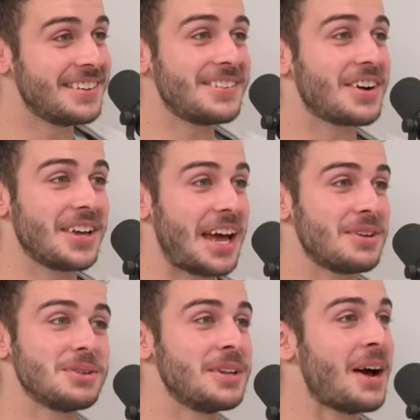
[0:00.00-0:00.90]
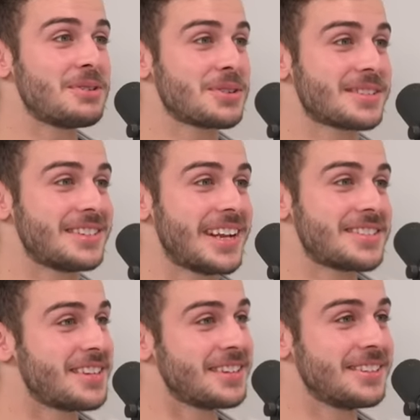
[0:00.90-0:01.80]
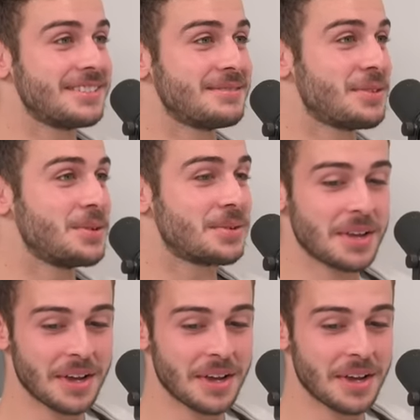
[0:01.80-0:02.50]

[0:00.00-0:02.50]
Right, yeah, you're now just listing food.